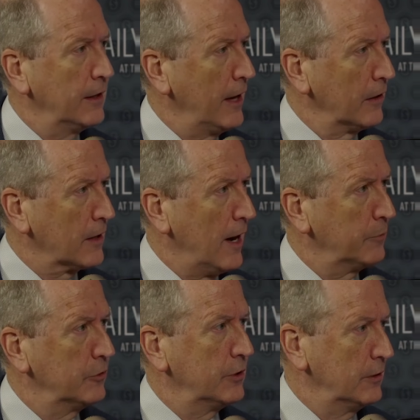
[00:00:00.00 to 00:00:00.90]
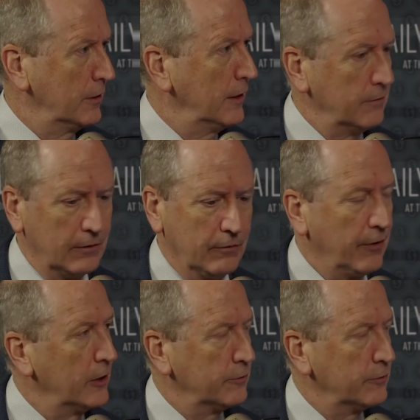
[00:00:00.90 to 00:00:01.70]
helicopters and vice